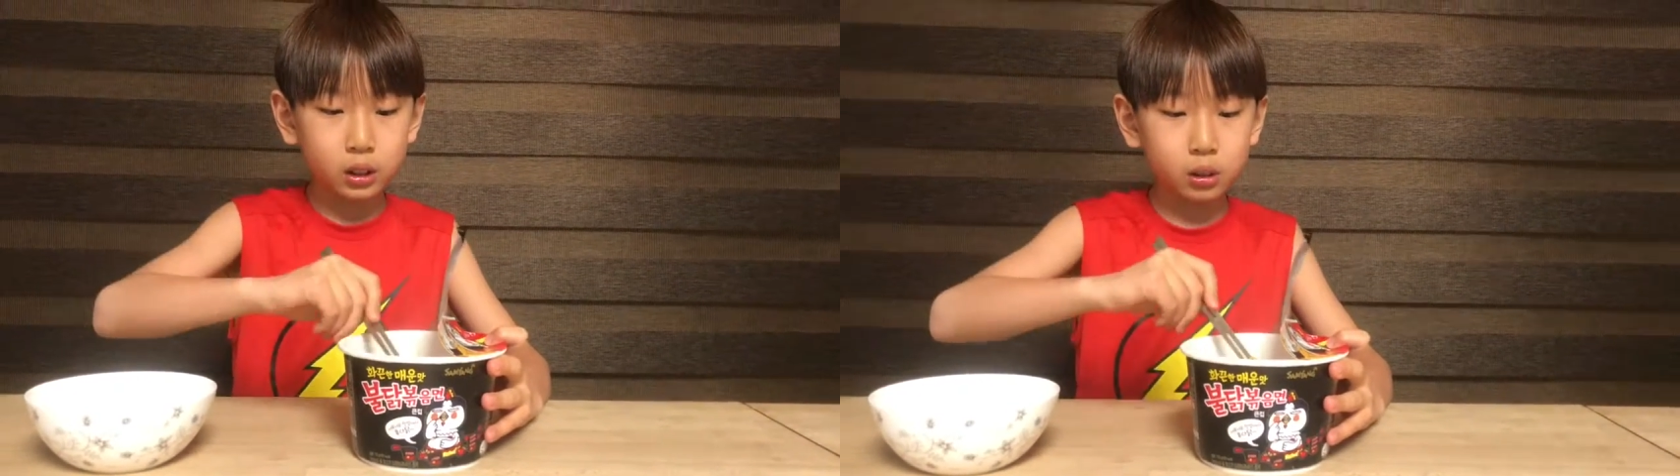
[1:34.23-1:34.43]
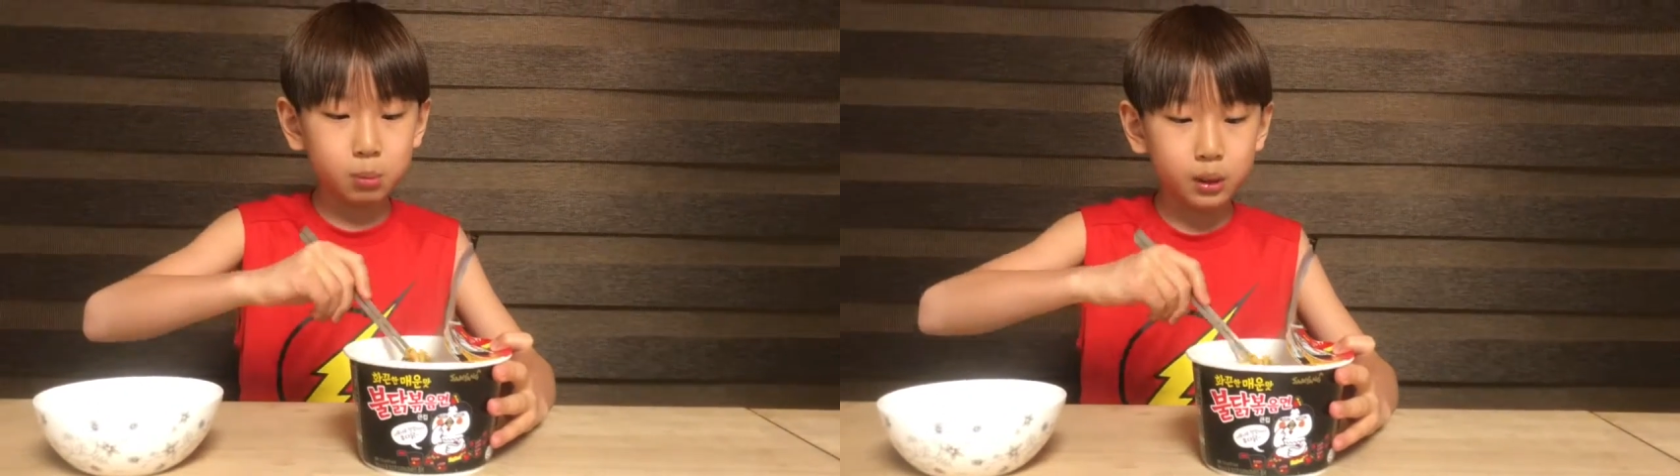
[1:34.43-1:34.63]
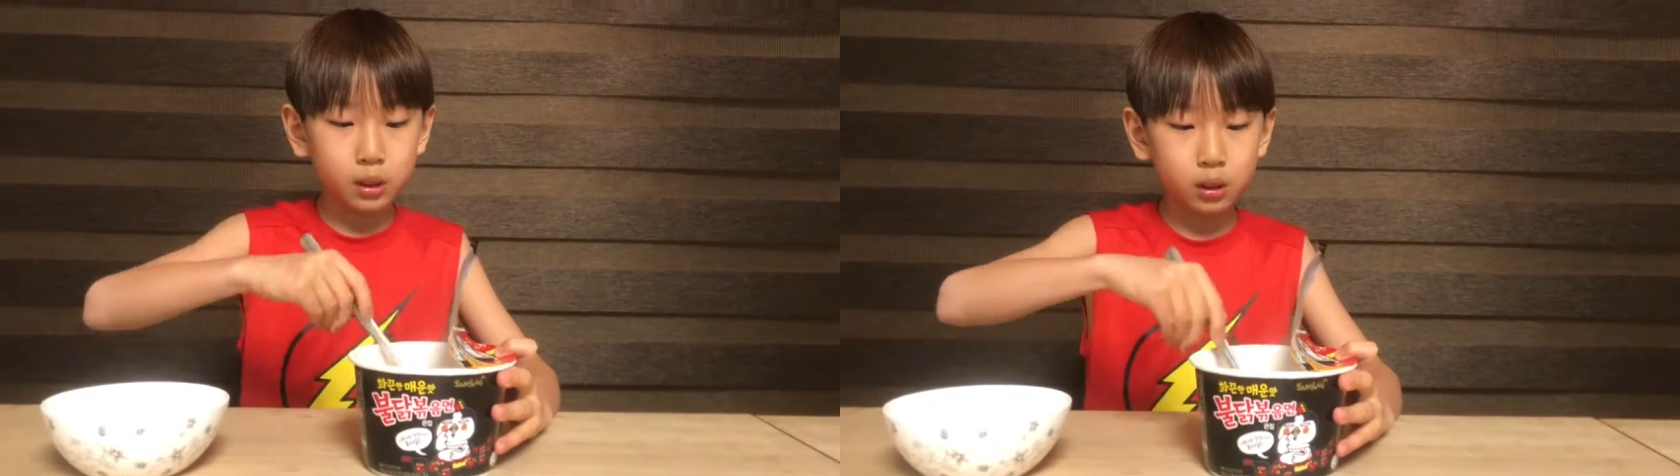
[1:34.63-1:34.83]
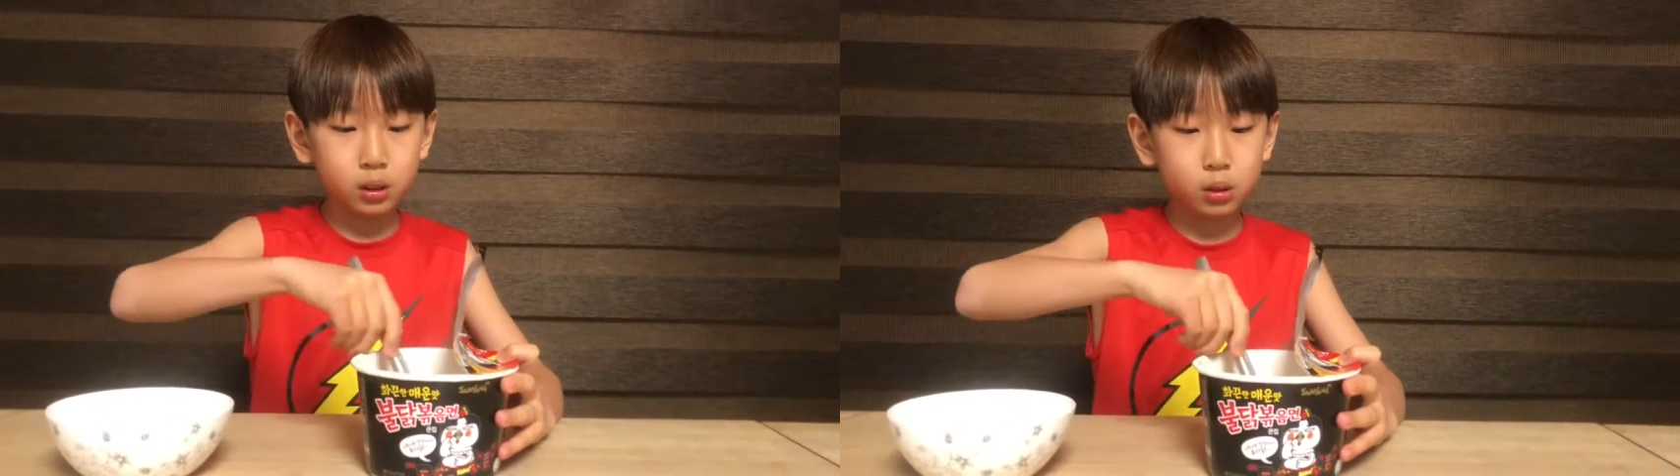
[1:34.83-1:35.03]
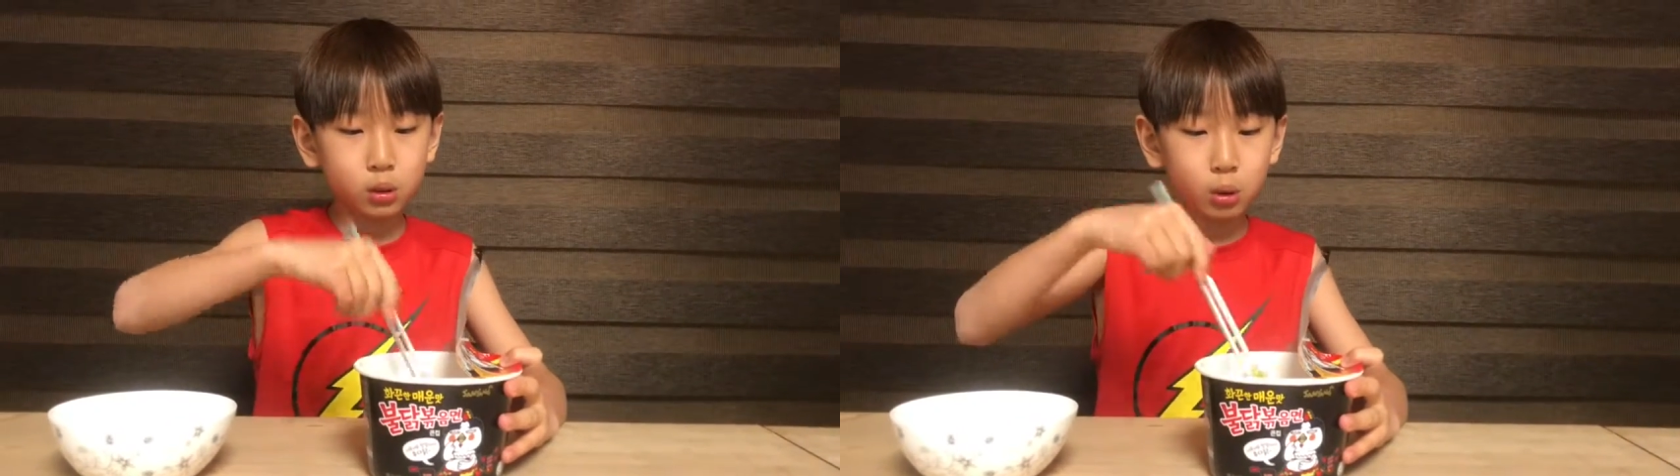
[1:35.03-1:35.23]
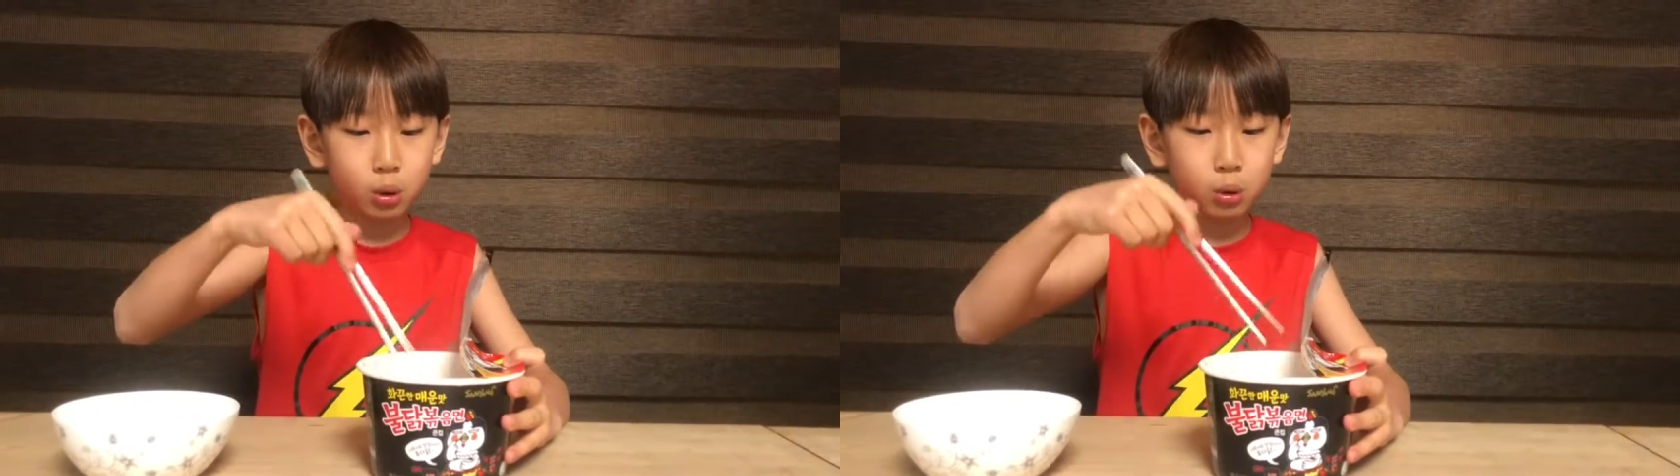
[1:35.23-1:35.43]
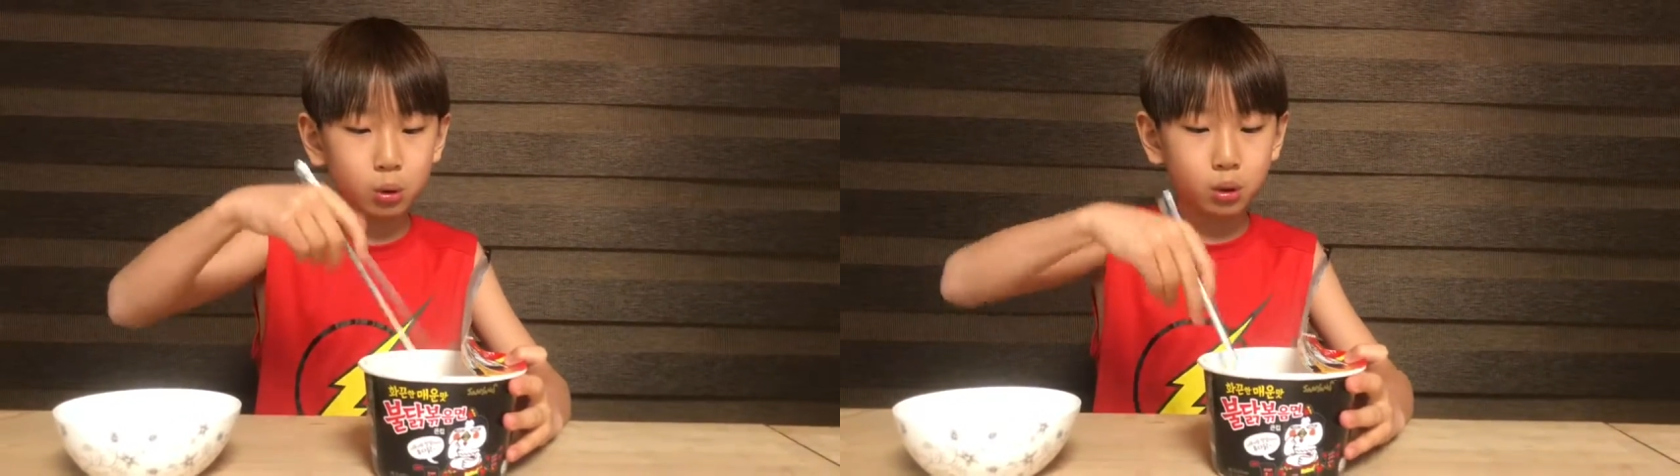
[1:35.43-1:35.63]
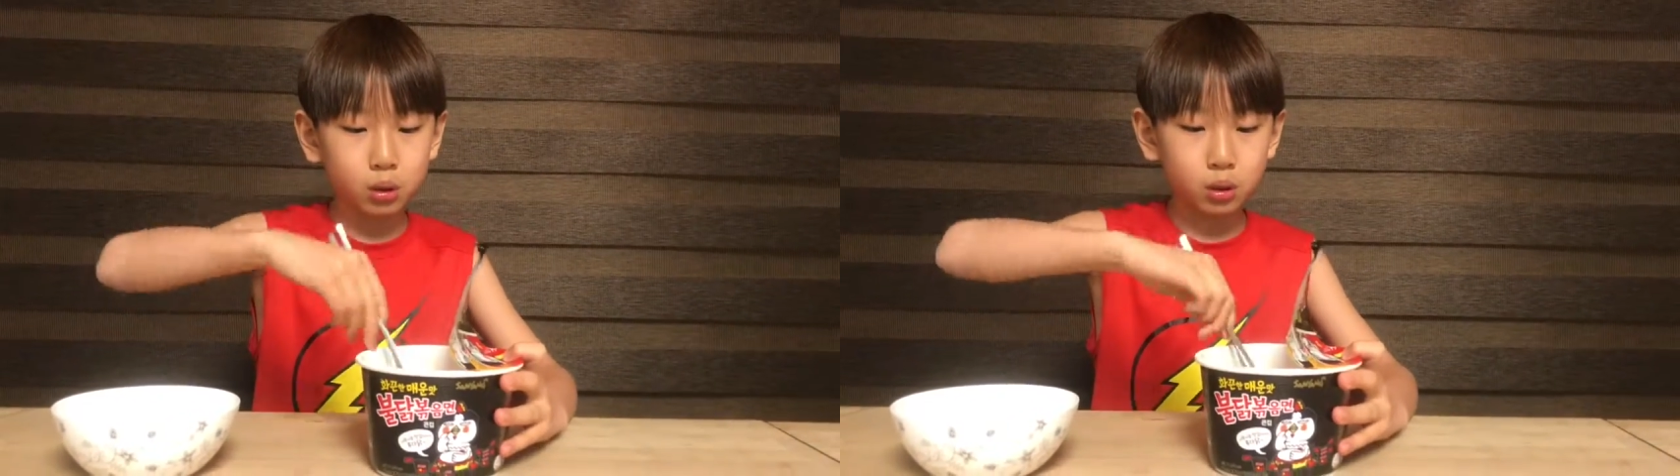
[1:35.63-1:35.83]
it's been so